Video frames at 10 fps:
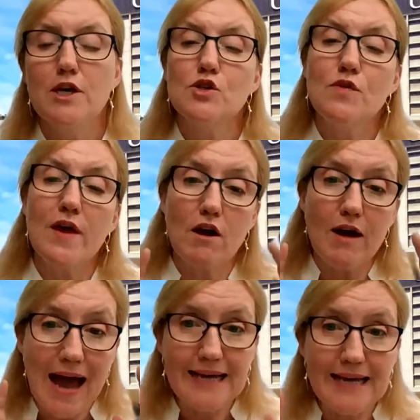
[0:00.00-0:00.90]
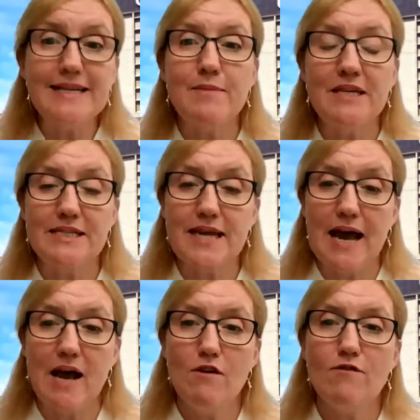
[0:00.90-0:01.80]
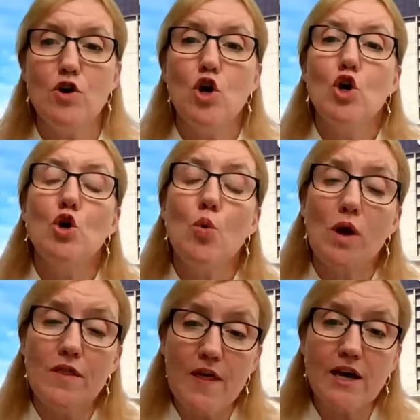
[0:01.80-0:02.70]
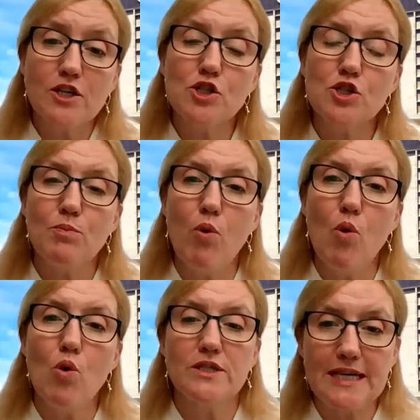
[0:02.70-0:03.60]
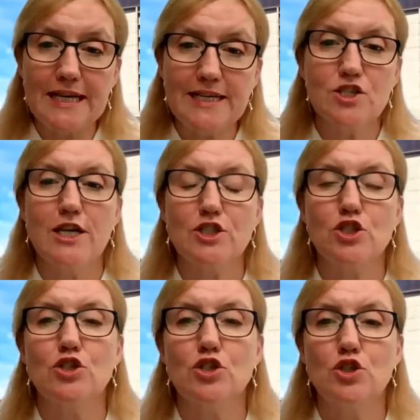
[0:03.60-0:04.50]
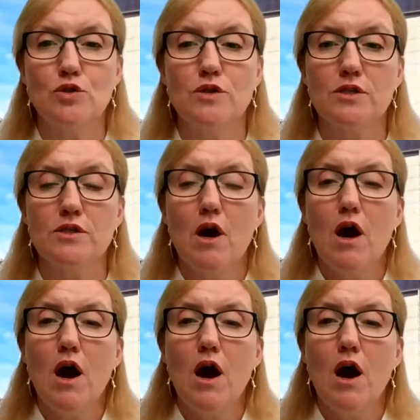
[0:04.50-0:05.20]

So they are academic staff who are there to support international students